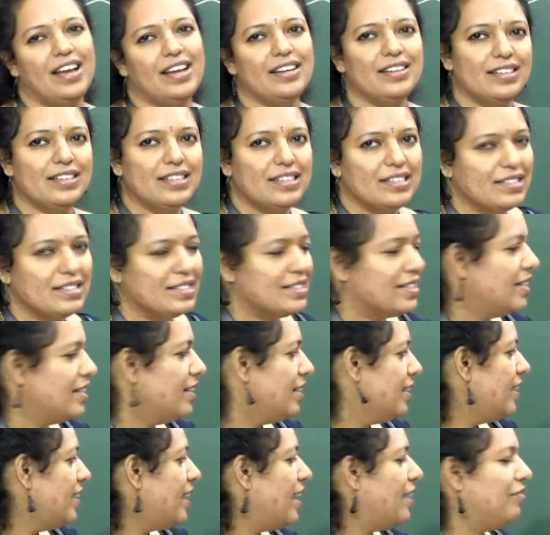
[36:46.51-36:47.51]
and then it's
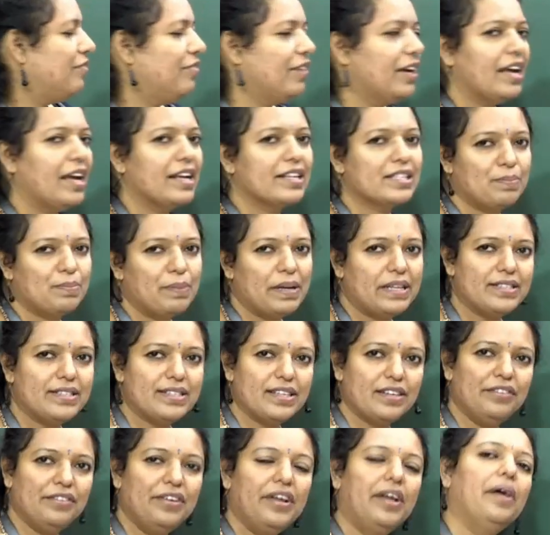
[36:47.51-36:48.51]
an
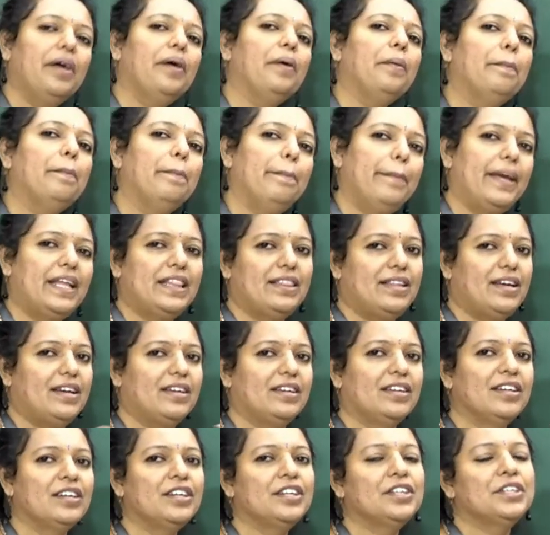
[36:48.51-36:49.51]
expensive
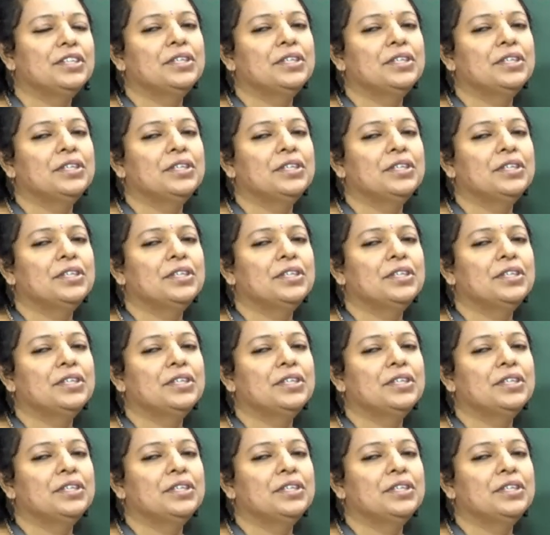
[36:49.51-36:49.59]
method.